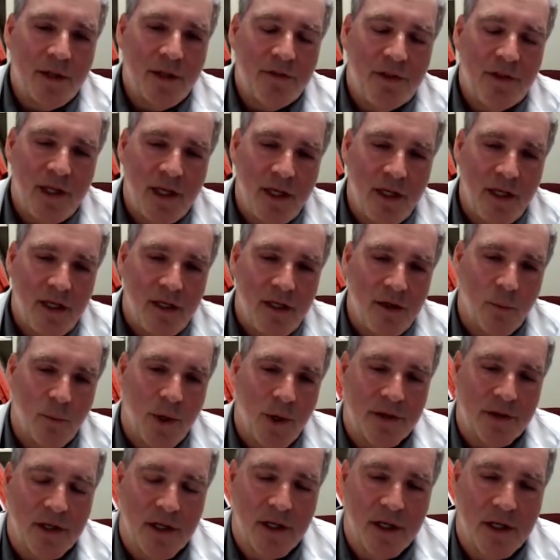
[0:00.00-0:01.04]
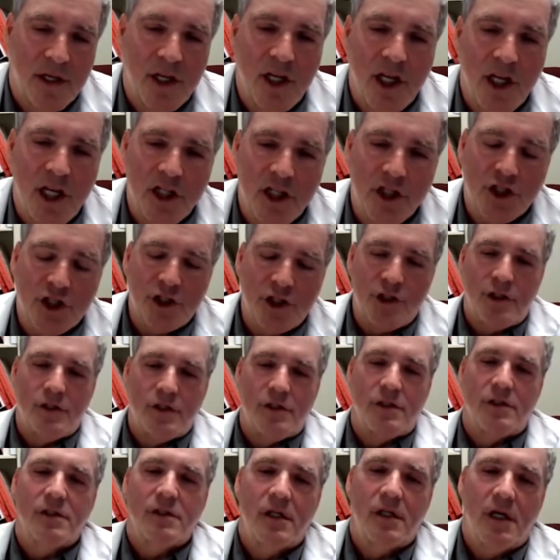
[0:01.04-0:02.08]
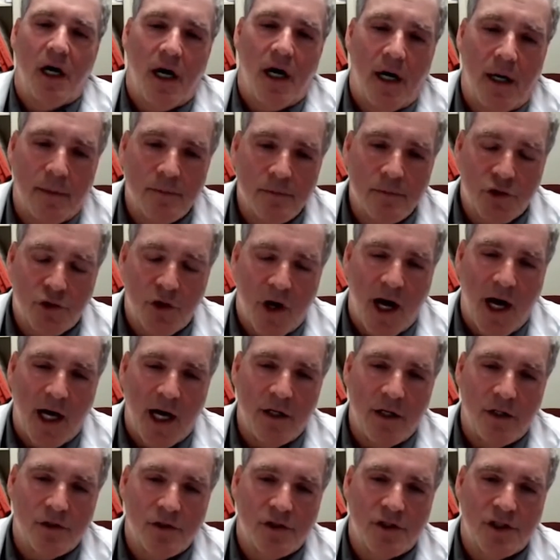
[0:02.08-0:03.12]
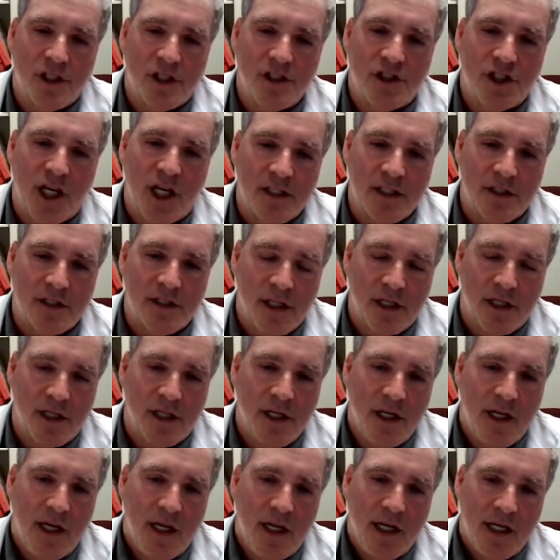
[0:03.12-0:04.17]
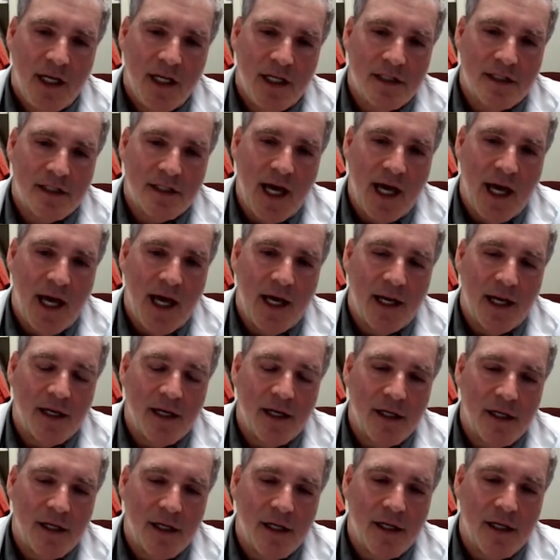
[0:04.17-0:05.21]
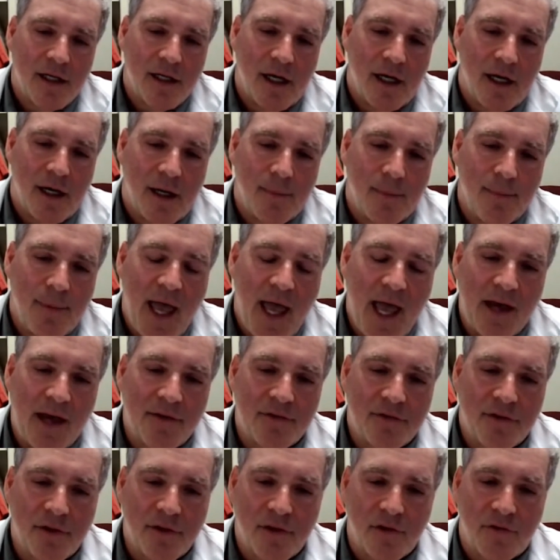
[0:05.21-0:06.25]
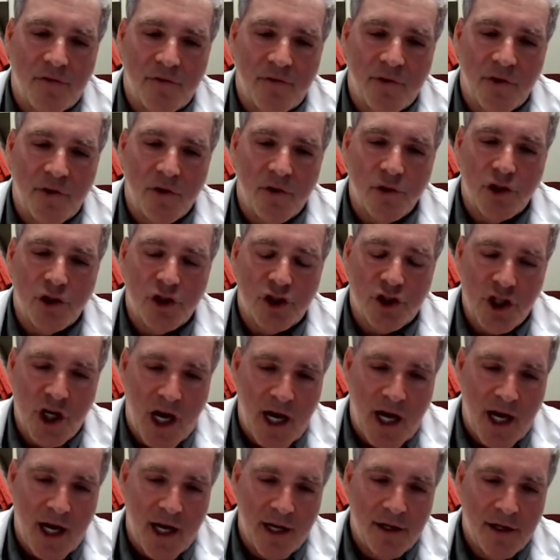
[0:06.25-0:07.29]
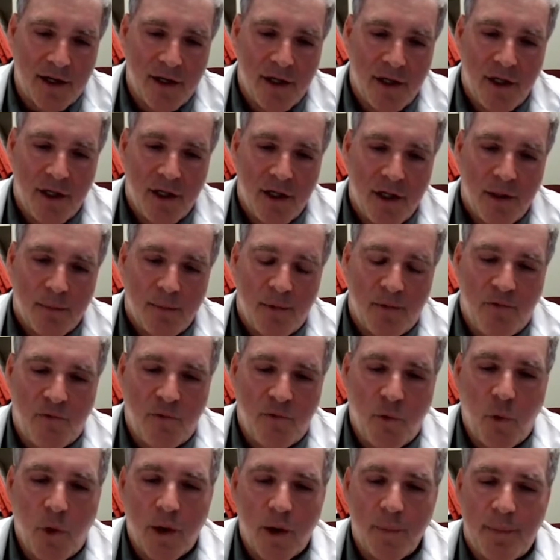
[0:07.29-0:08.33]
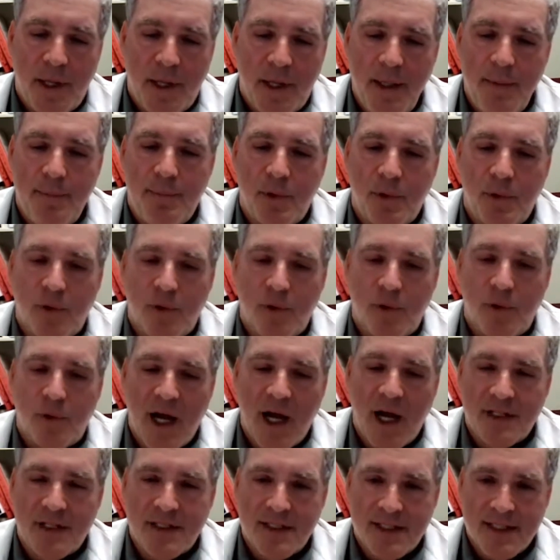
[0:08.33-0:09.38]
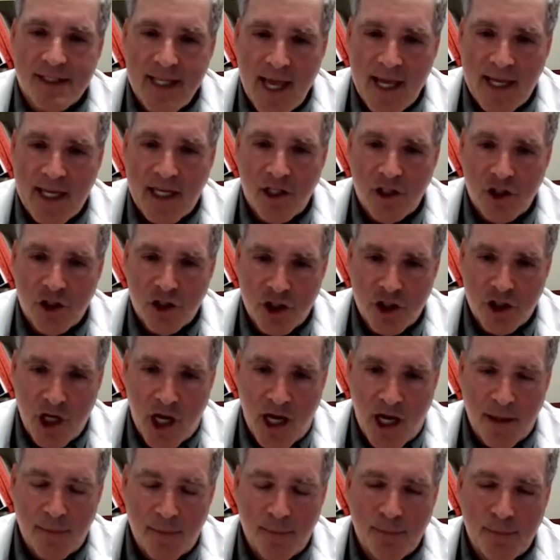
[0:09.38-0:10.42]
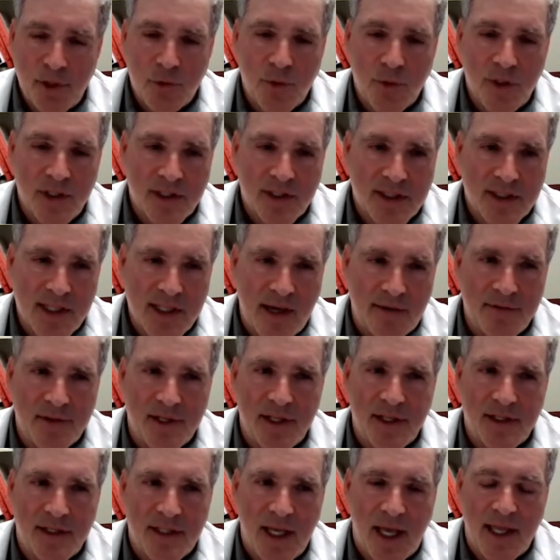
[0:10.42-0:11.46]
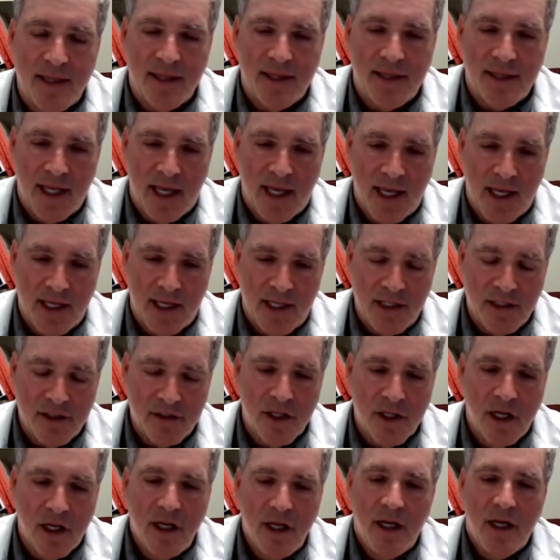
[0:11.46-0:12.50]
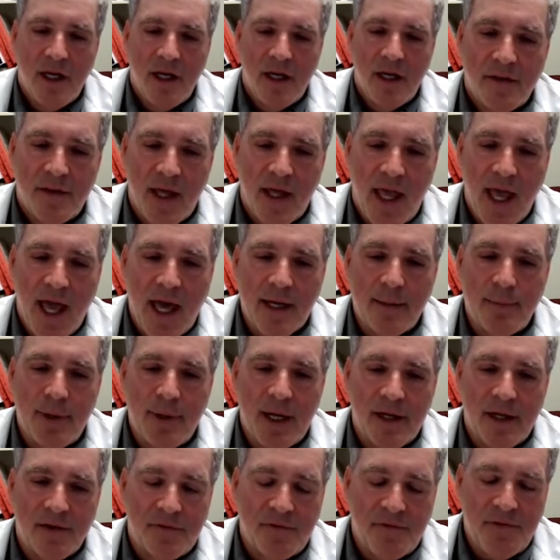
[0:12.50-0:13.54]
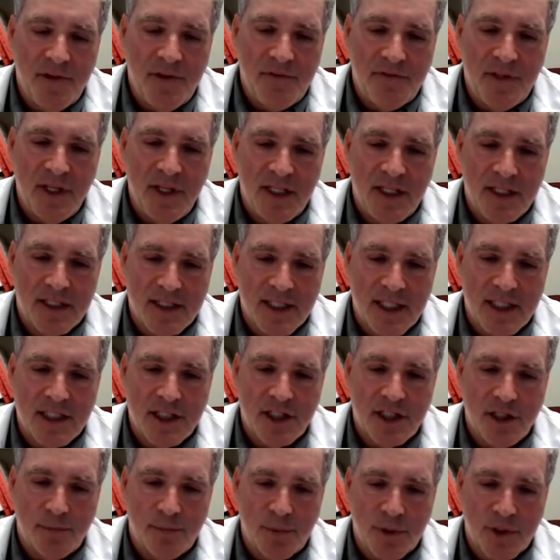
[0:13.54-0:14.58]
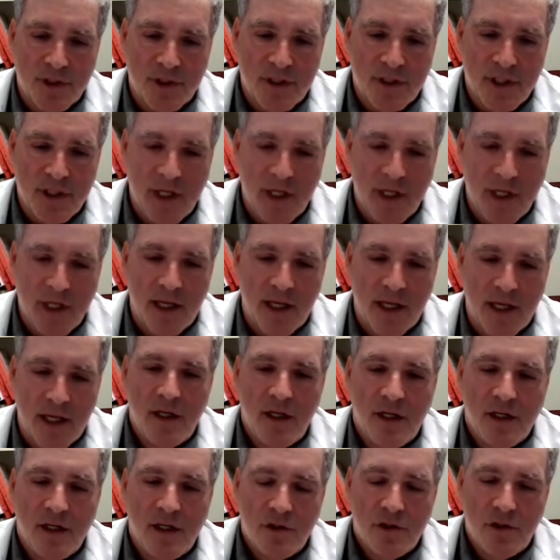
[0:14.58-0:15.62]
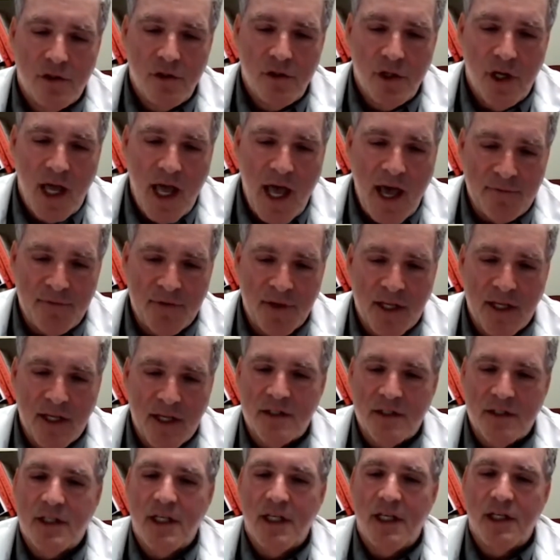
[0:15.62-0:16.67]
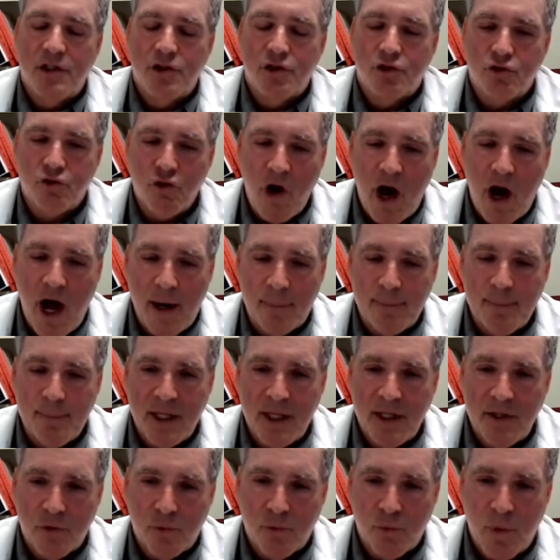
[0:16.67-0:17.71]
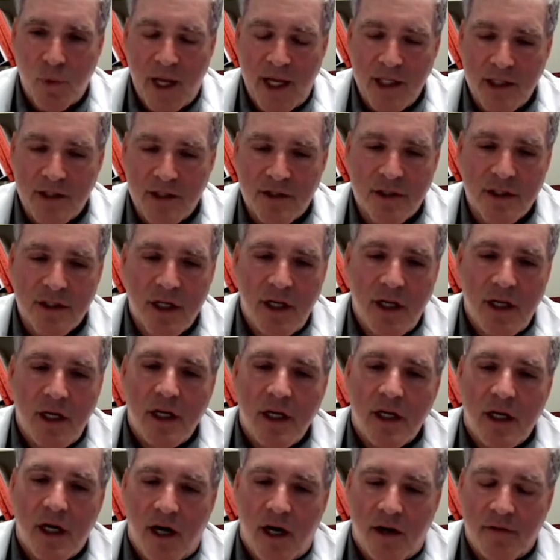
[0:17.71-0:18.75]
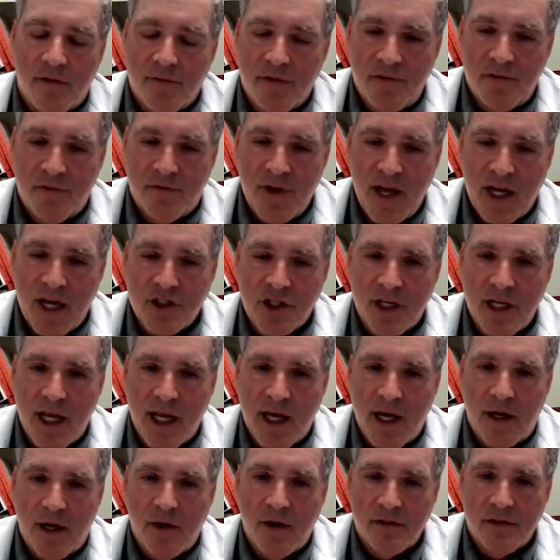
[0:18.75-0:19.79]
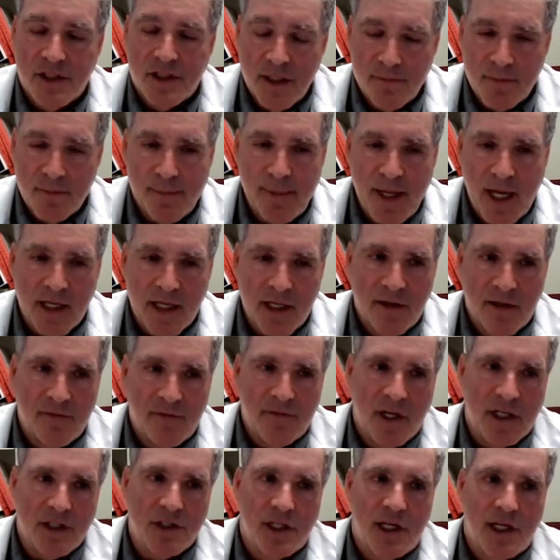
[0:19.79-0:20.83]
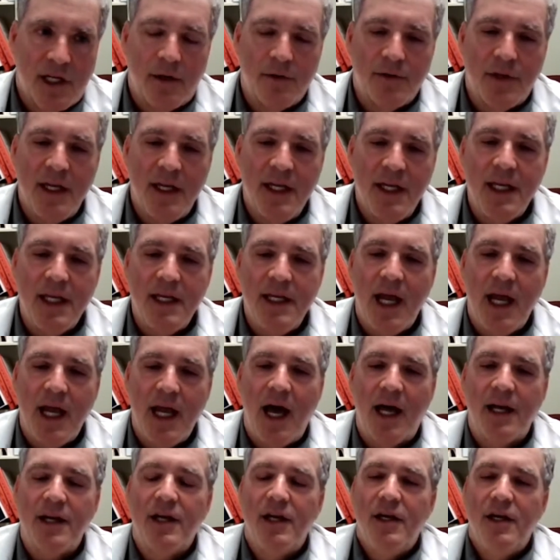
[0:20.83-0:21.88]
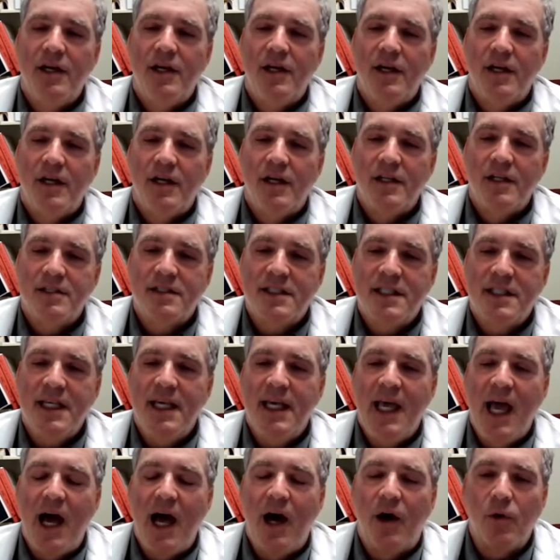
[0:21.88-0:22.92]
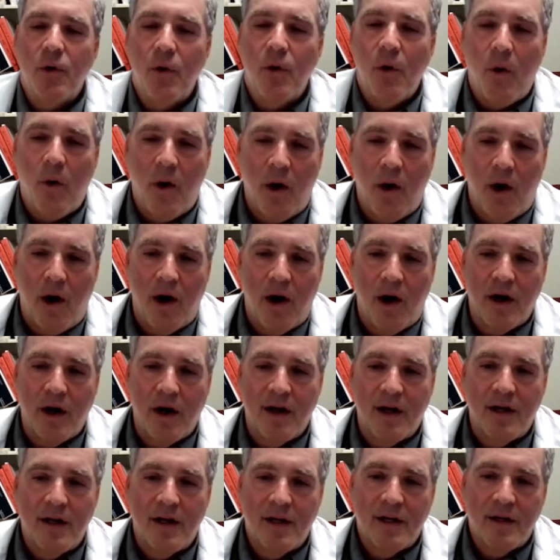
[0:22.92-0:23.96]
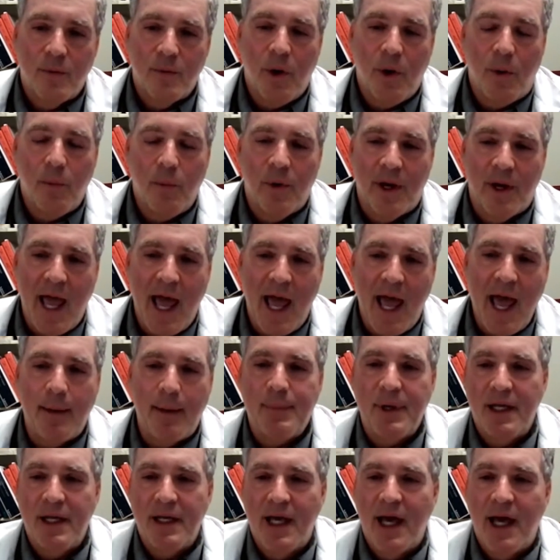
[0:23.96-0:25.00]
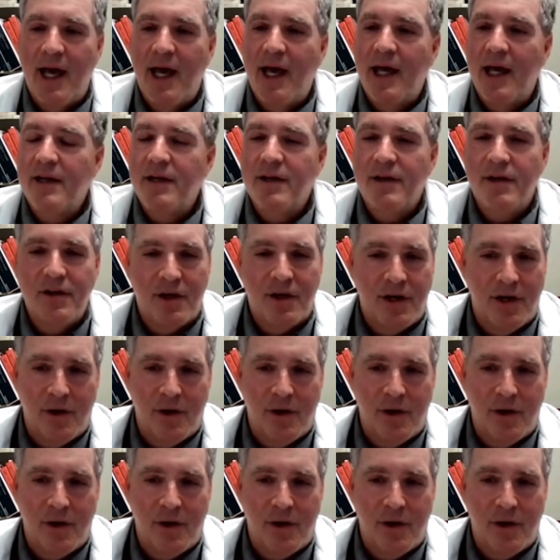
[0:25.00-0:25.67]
what the initial trials suggested is that after the first shot, before people got the second shot, between 7 and 10 days, they had about a 50 to 60% efficacy in dropping the rates of infection, now symptomatic infection. Now, they did not see how long, what would happen at